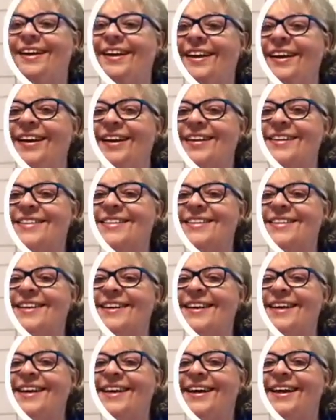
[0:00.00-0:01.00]
Let's
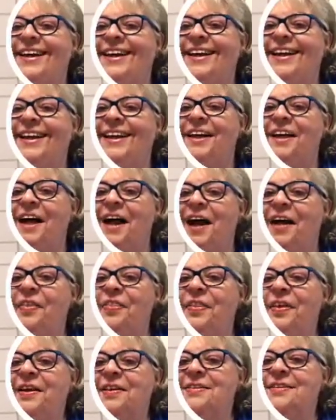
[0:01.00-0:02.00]
see. I
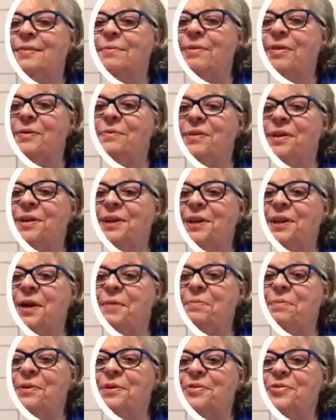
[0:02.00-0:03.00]
think some of them ended
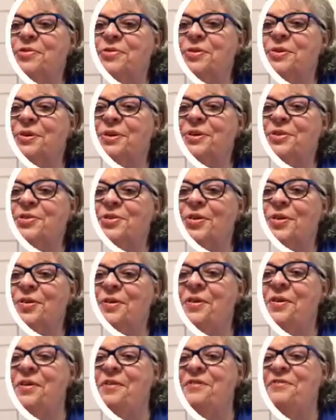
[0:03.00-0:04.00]
up in a drawer
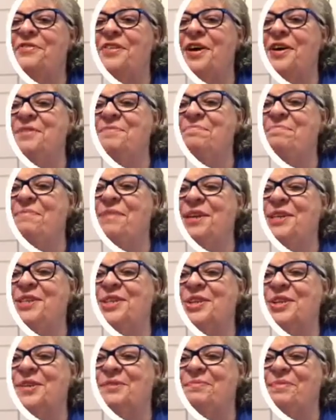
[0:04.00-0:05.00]
of
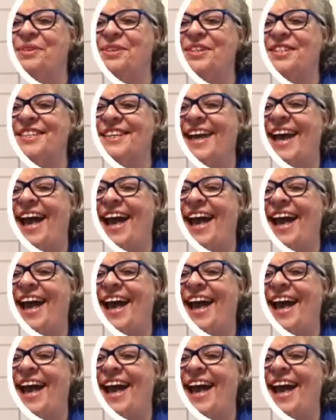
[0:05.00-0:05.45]
unmentionables.